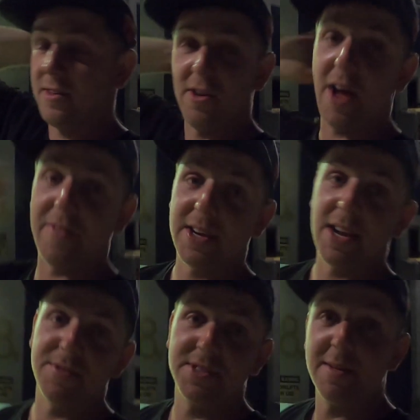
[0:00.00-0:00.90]
not having
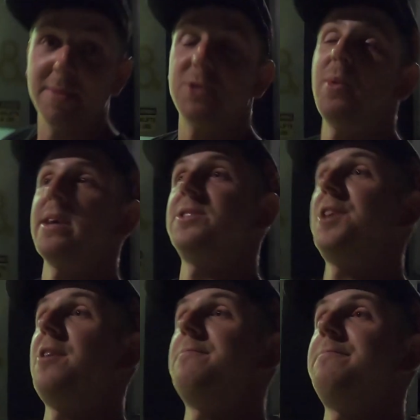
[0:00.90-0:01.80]
enough sleep this week.
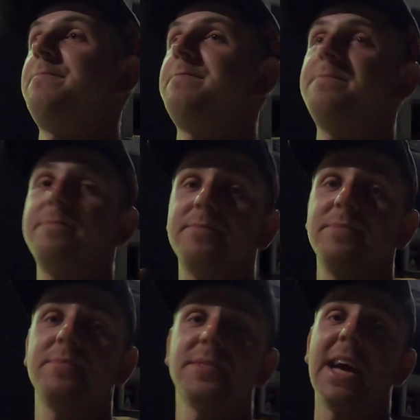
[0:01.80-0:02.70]
So
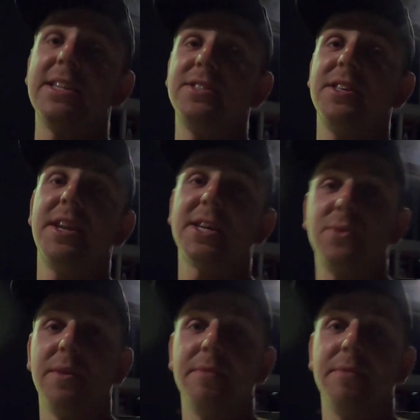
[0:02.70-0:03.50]
catch us in the next one.